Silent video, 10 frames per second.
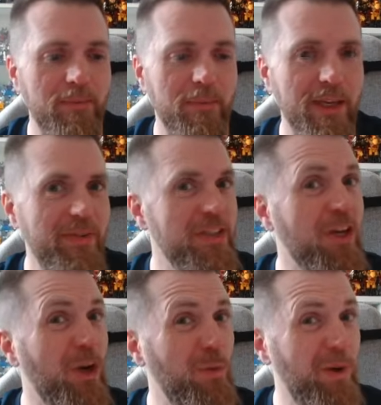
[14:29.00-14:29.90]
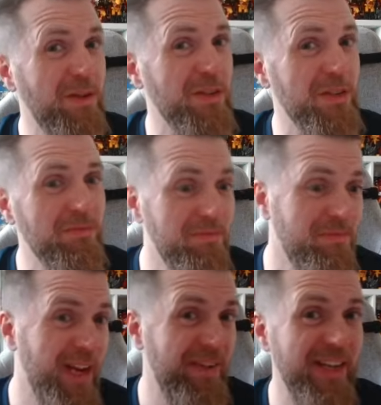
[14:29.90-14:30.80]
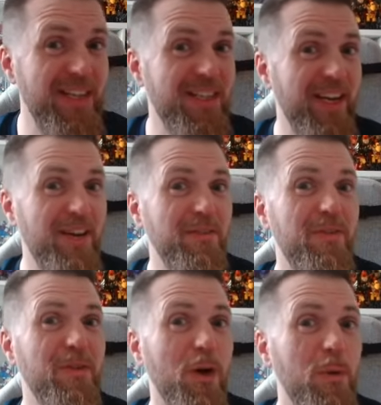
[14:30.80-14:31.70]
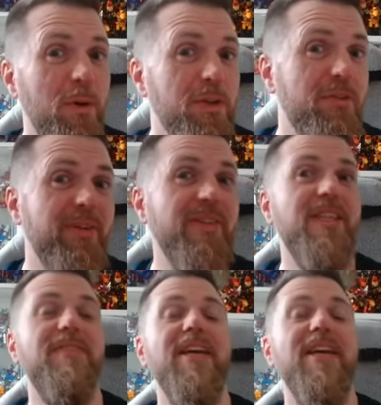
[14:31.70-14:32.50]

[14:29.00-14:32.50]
But if it's GoBots, if it is taken from GoBot derivative,